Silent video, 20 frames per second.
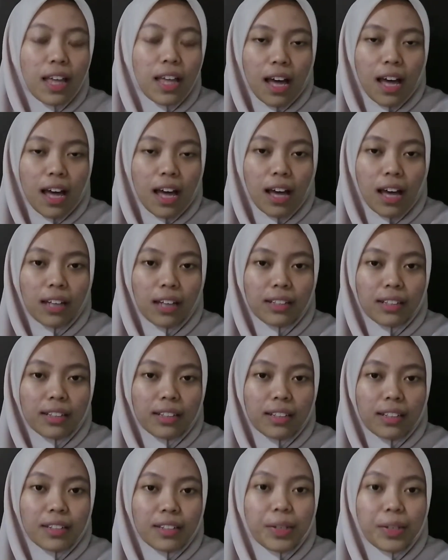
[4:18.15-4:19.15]
and
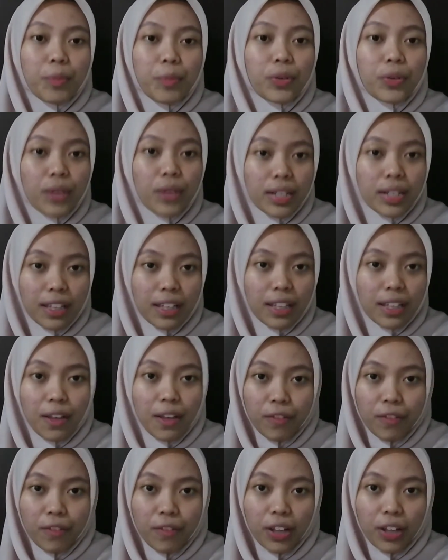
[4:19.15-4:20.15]
democratic
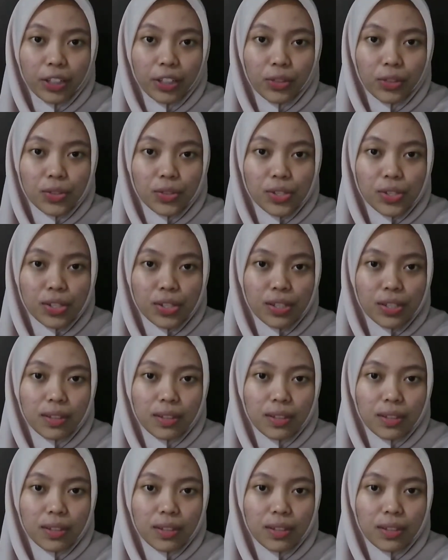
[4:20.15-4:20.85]
values.